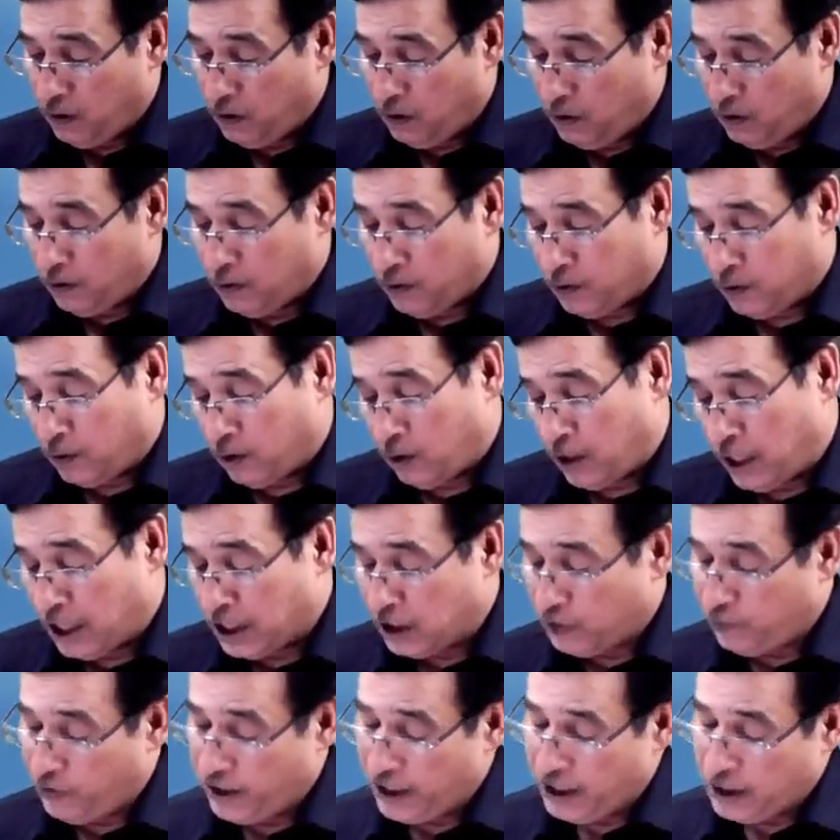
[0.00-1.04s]
So as
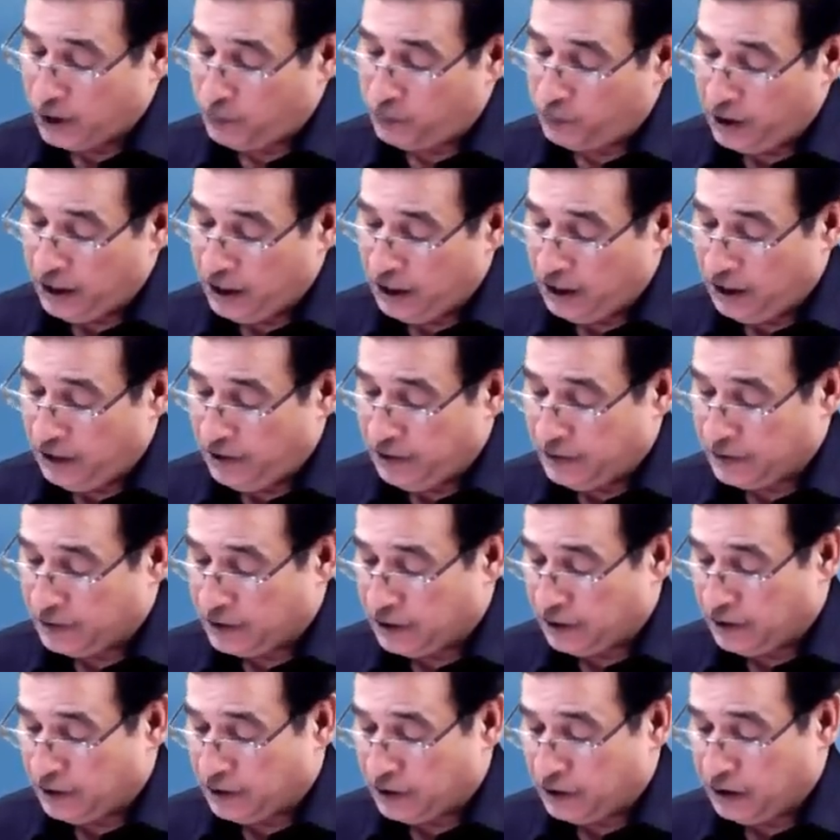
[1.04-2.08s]
far as P&L is
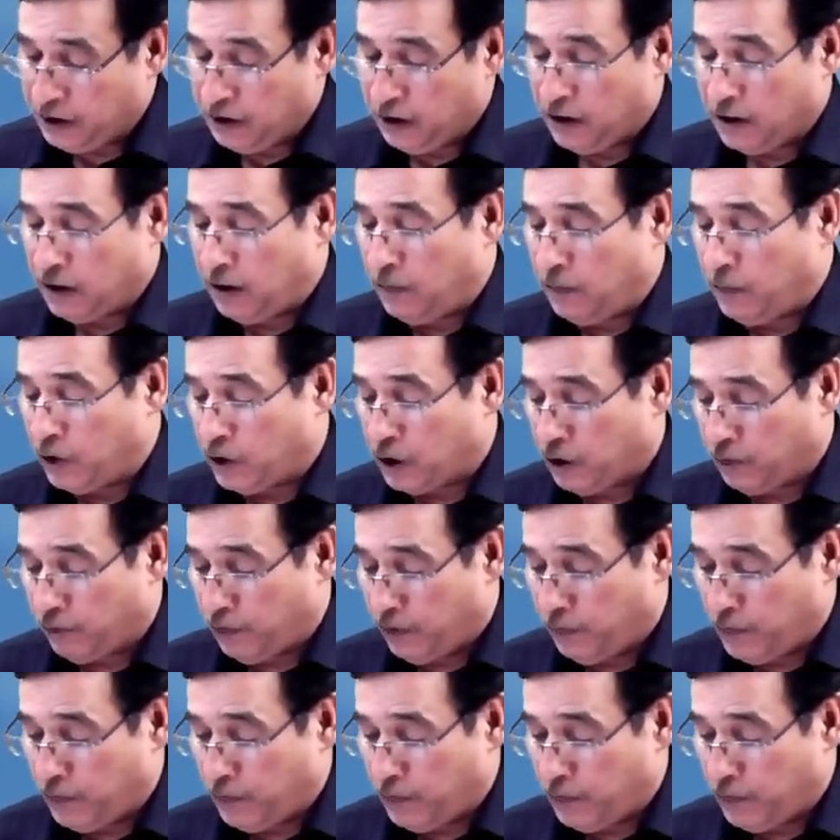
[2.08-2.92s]
concerned, commission will be